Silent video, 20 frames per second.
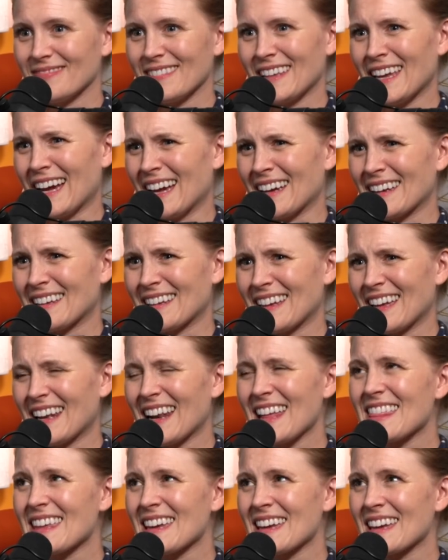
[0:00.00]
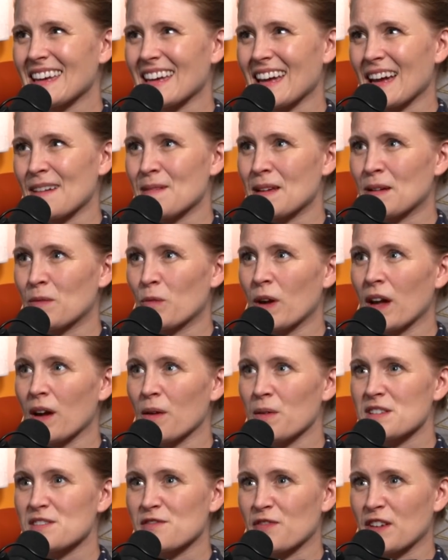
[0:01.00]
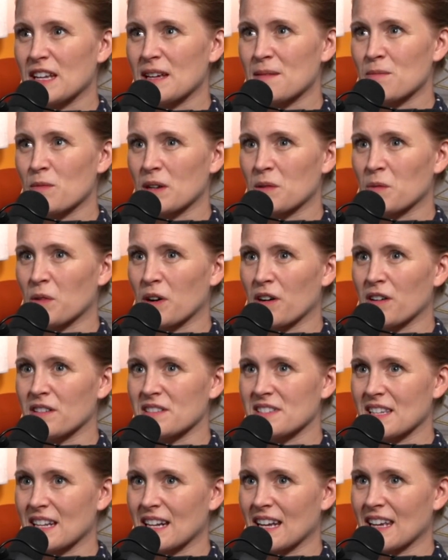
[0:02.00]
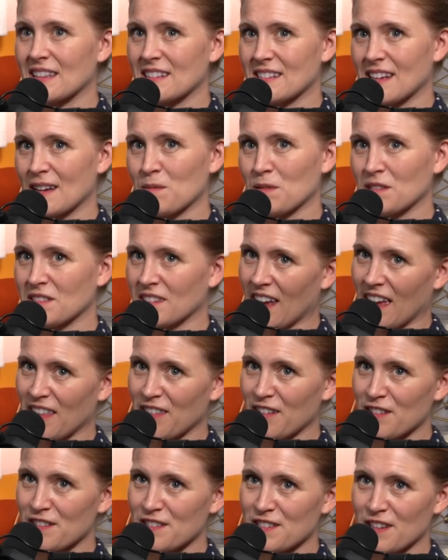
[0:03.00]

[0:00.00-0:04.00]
Yeah. And I mean, we always feed him when we're all sitting at the table together.